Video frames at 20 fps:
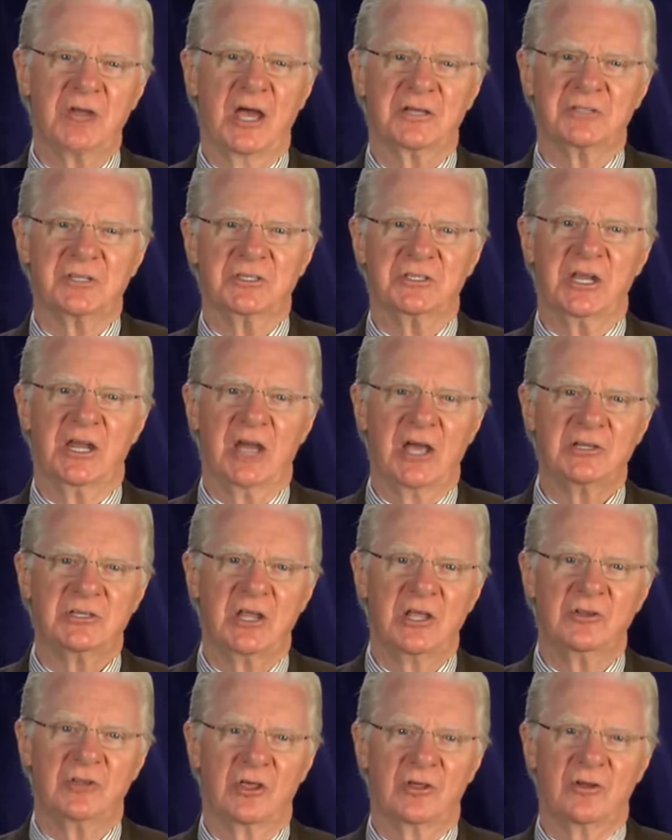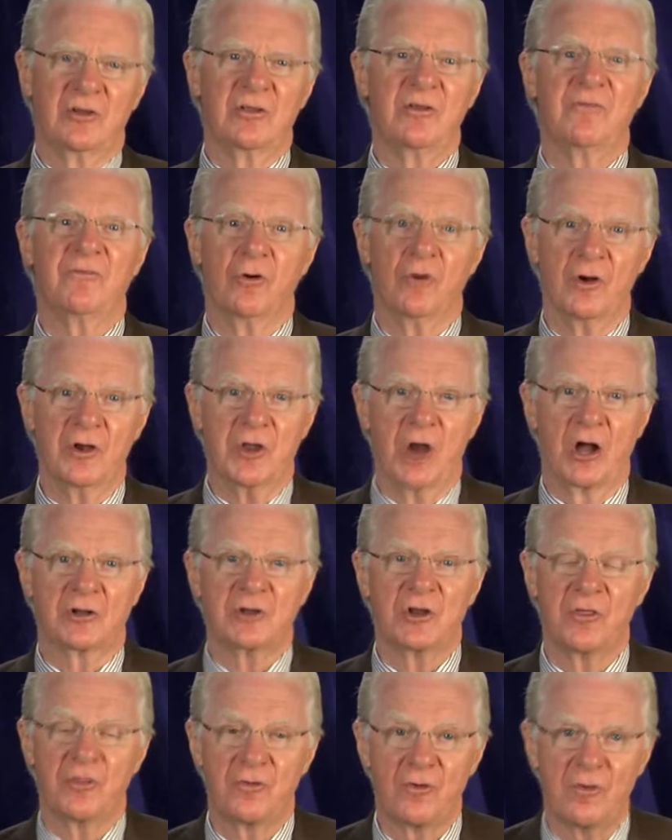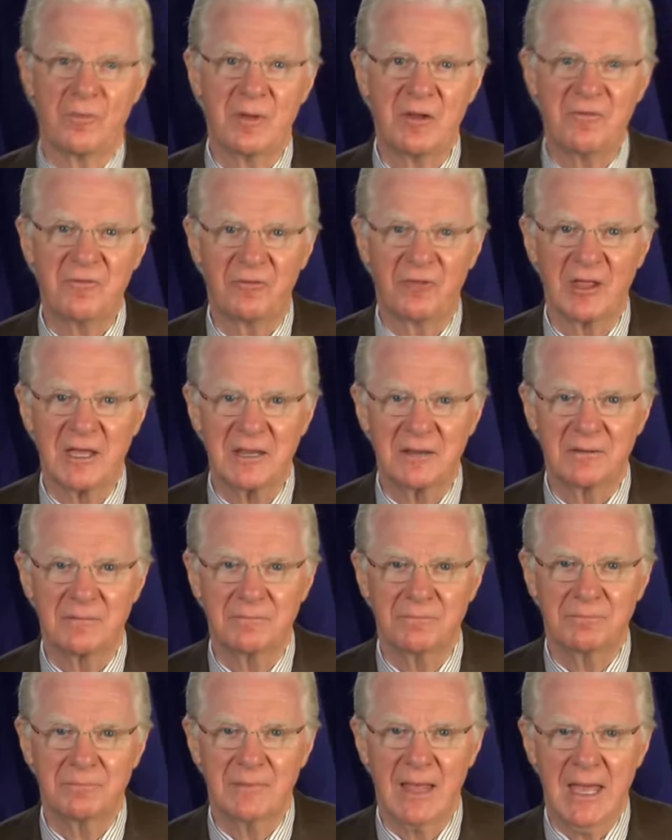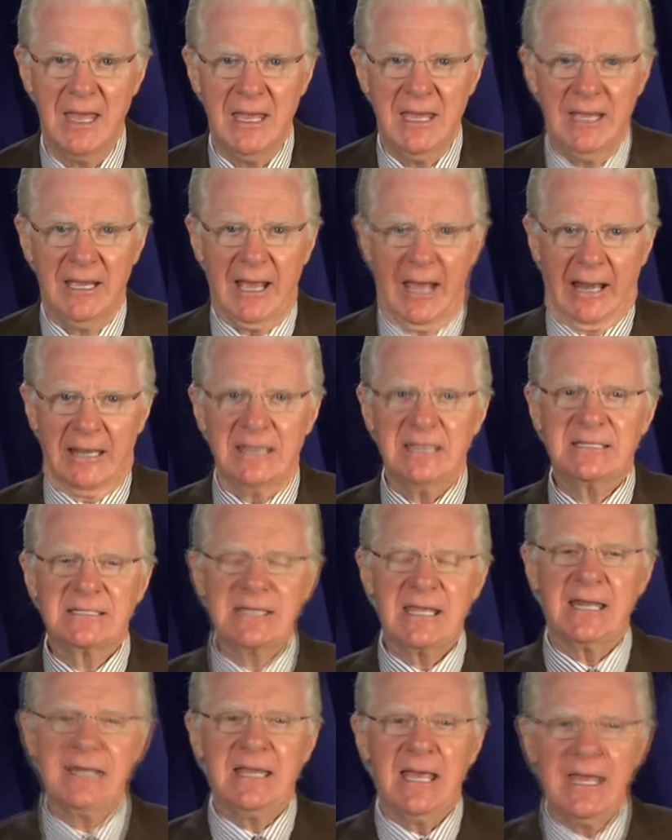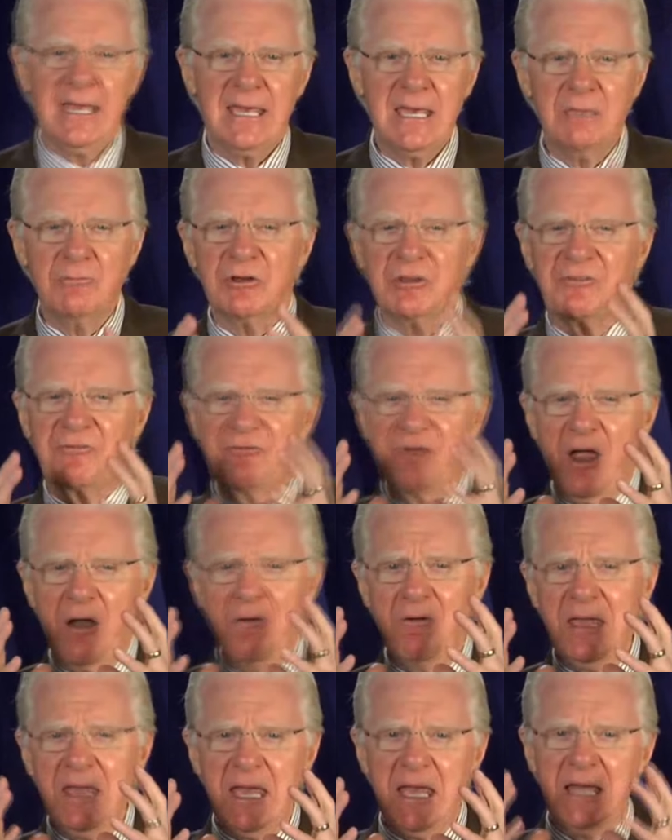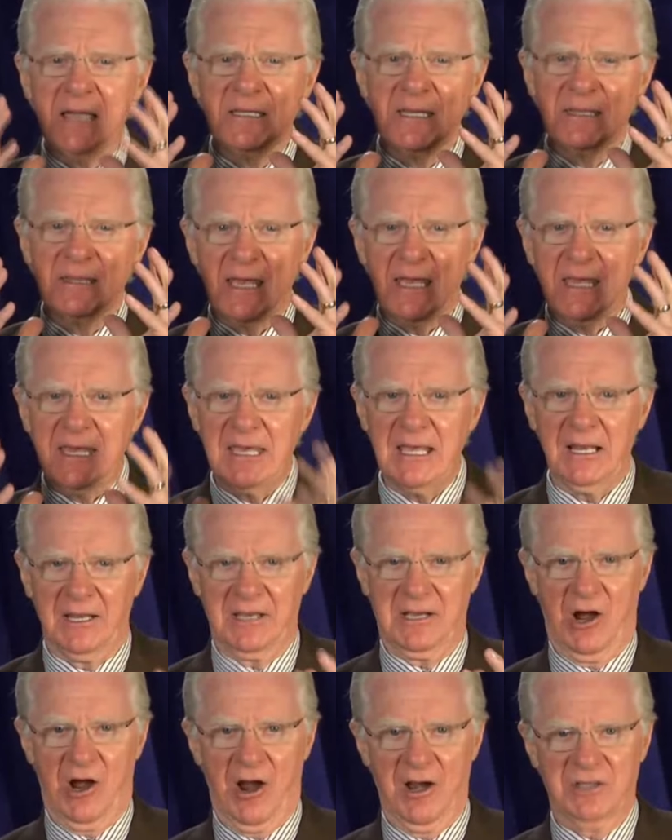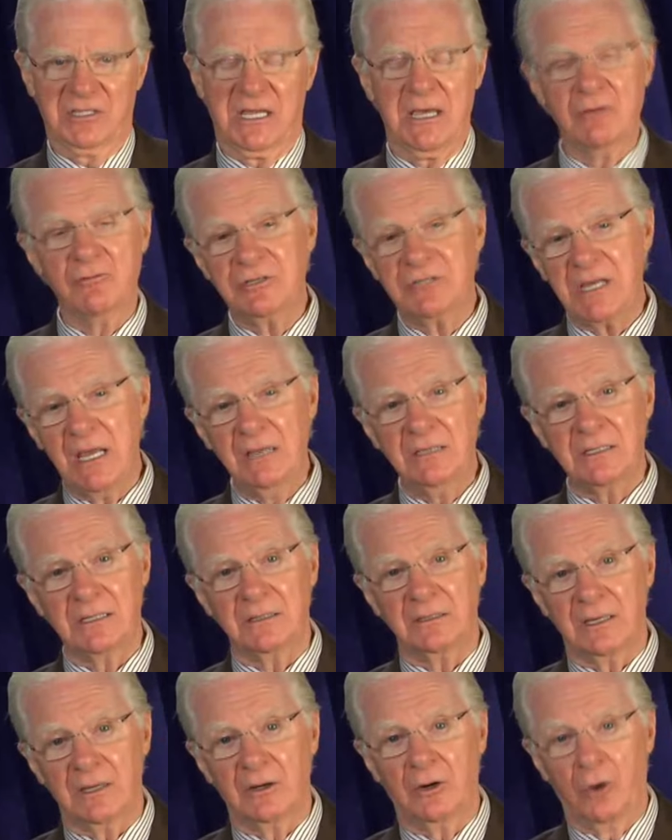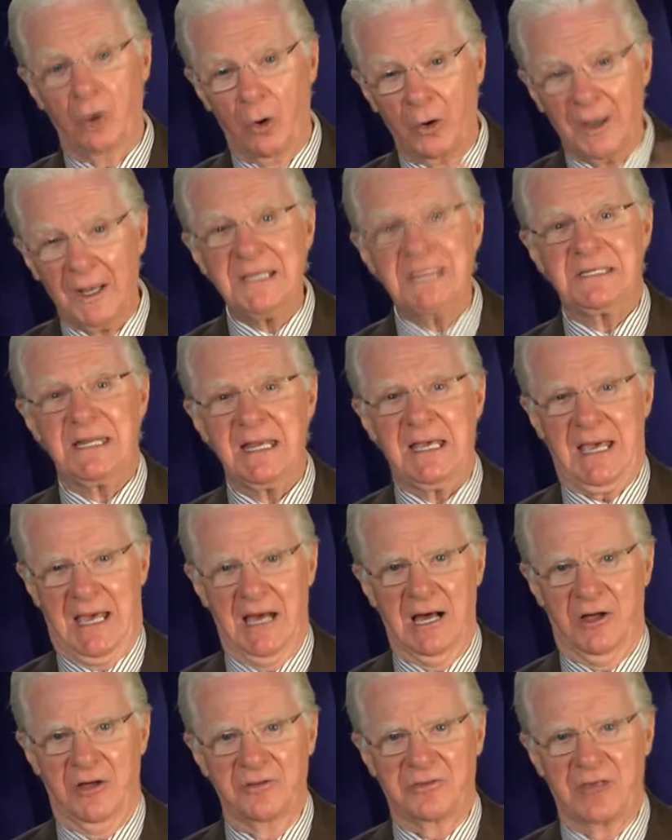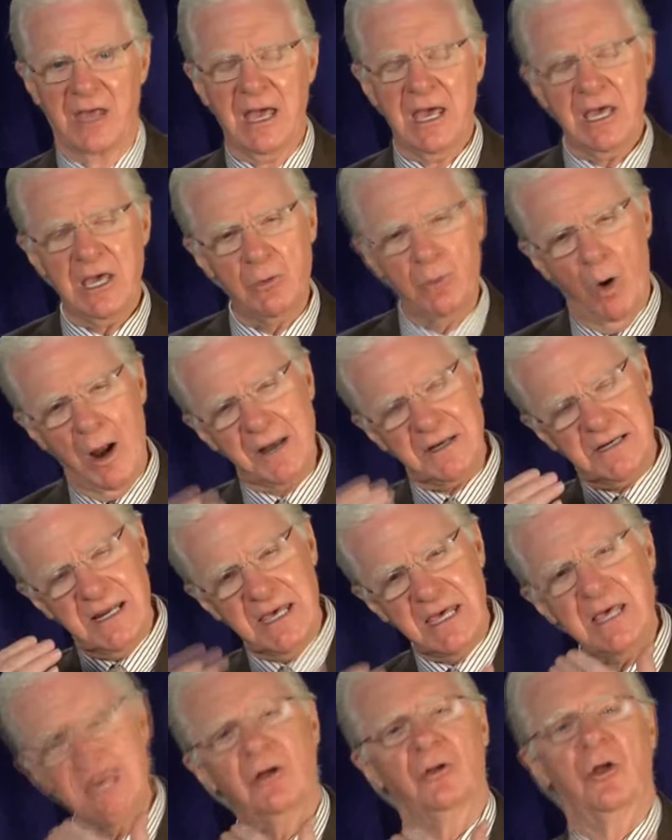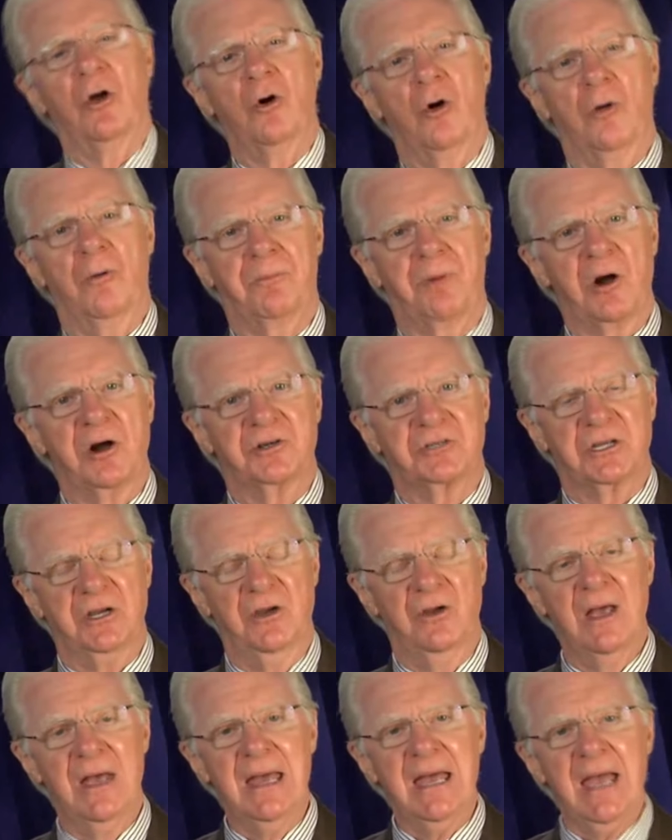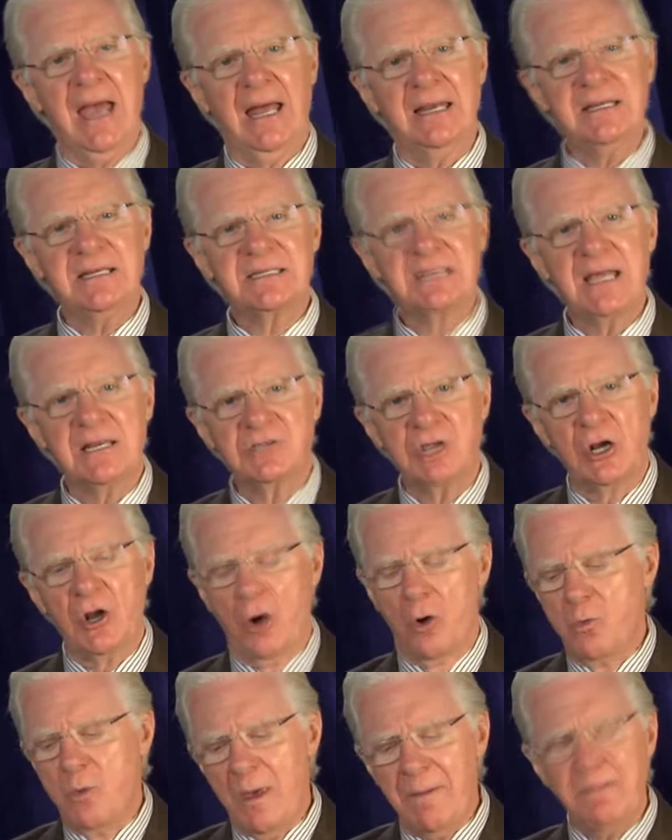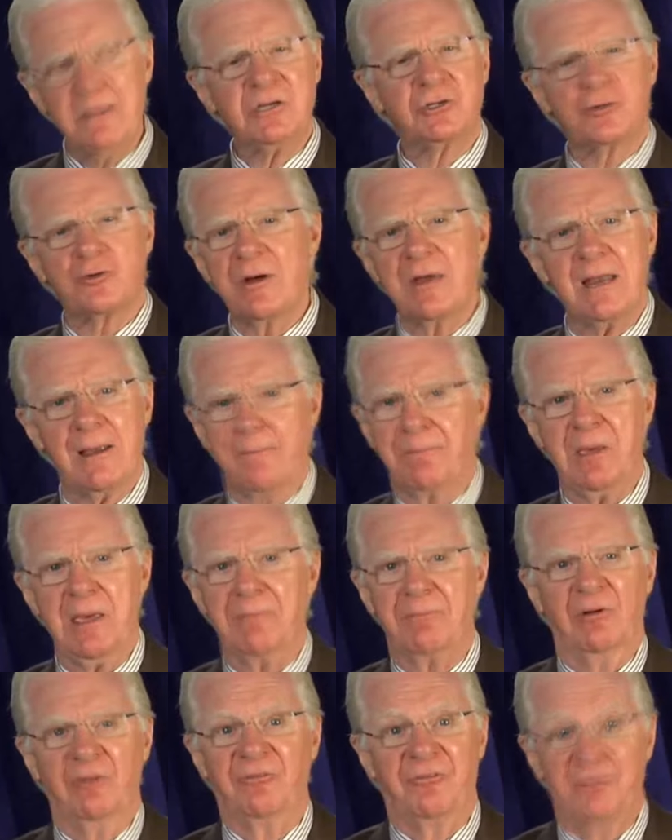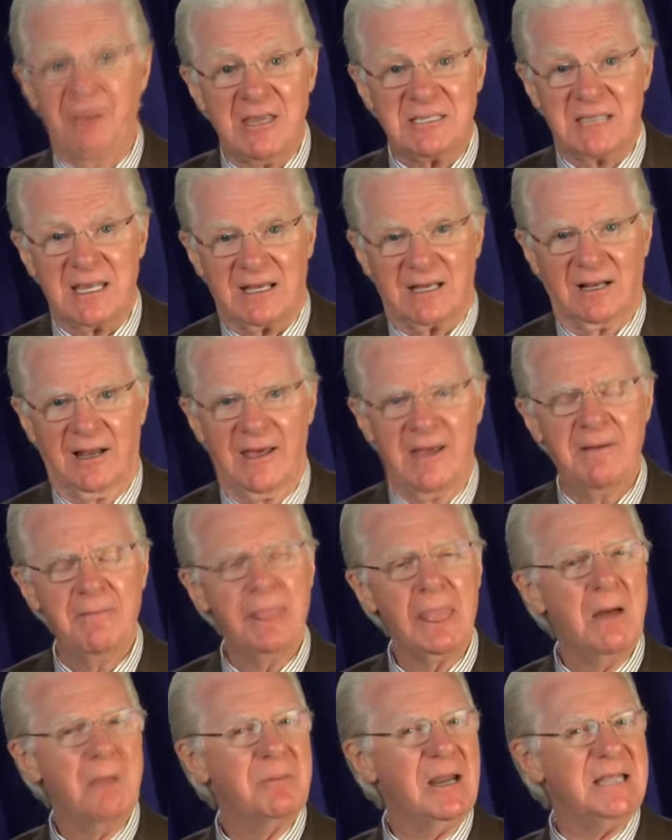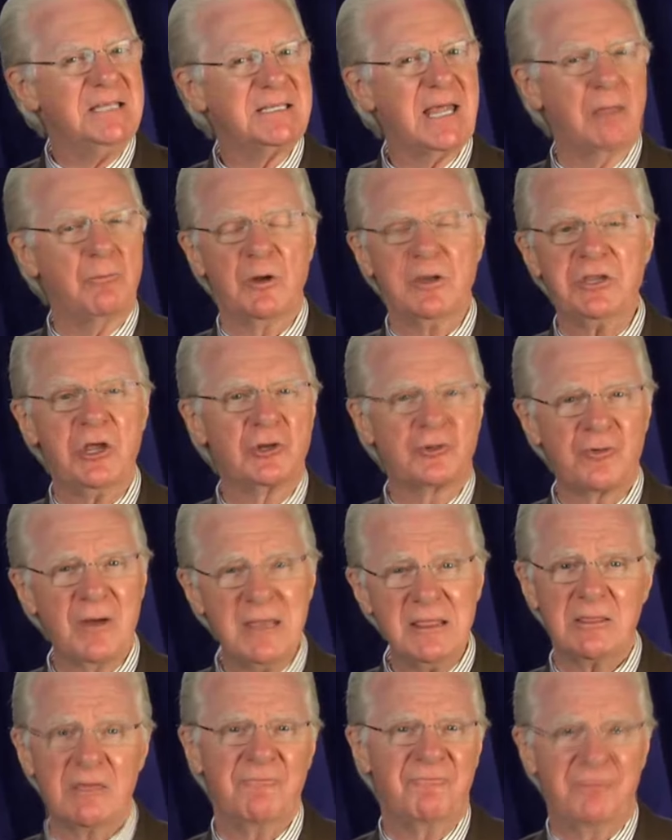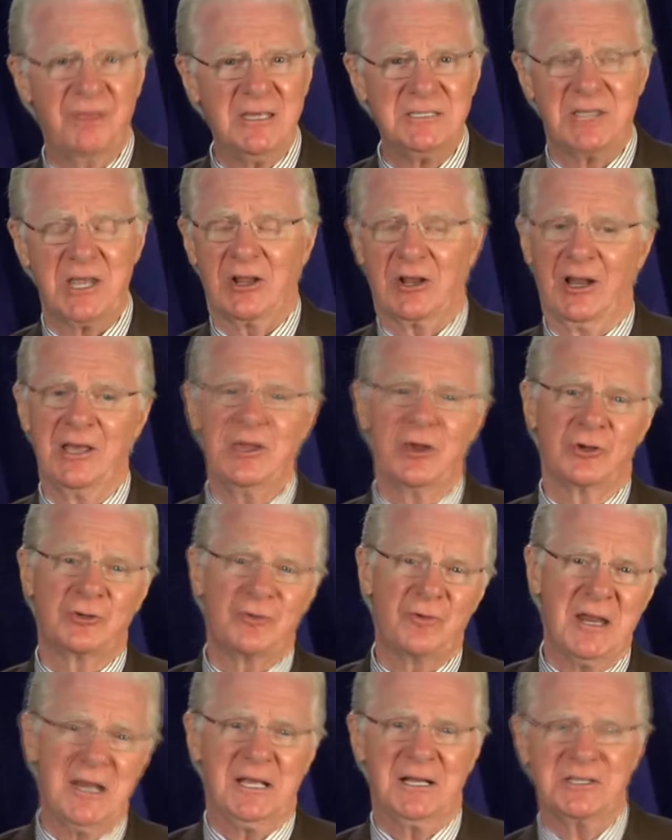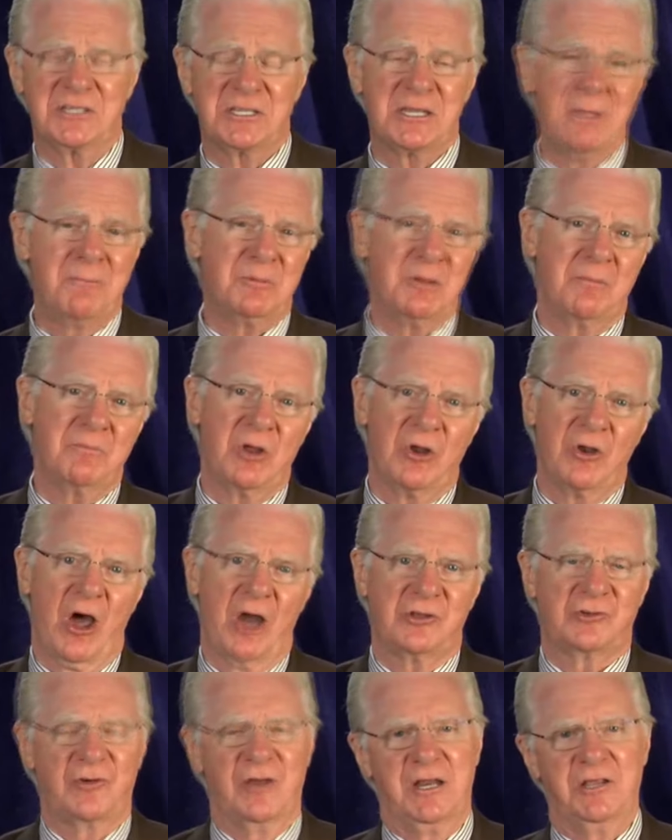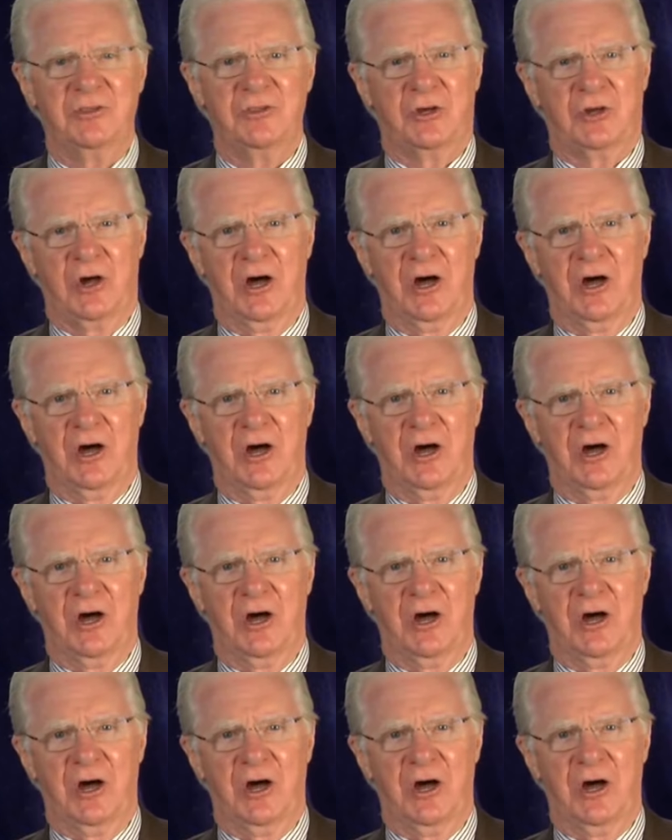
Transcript: Texas in 1934, Dr. Thurman Fleet. Yet he said he was very into the healing arts. He was into the holistic health. He wanted to heal the whole person. And he said, You know, we've been treating people physically, but he said, when you treat them physically, you're treating a symptom, you're not treating the